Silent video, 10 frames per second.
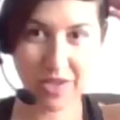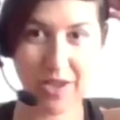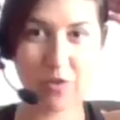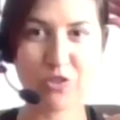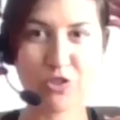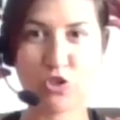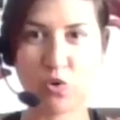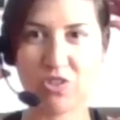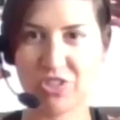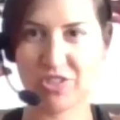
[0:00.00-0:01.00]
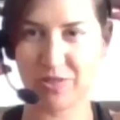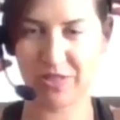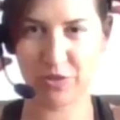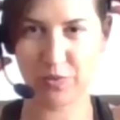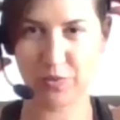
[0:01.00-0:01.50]
Okay, oh, there's George
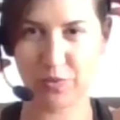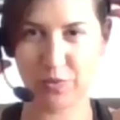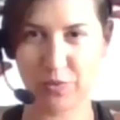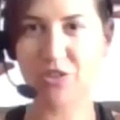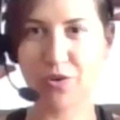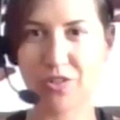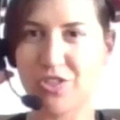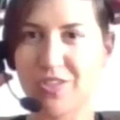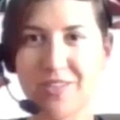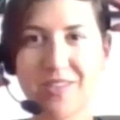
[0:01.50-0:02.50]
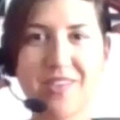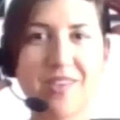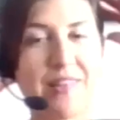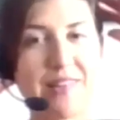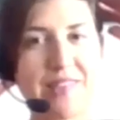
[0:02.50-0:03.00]
this week. Hi, George.
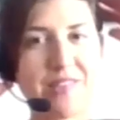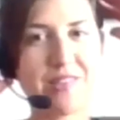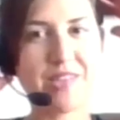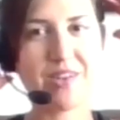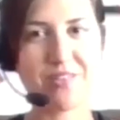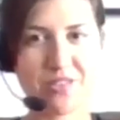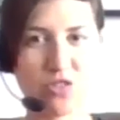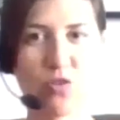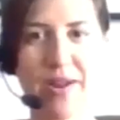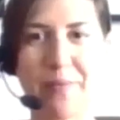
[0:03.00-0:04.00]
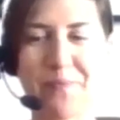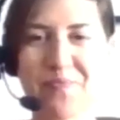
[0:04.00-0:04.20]
Linda's here. This is great.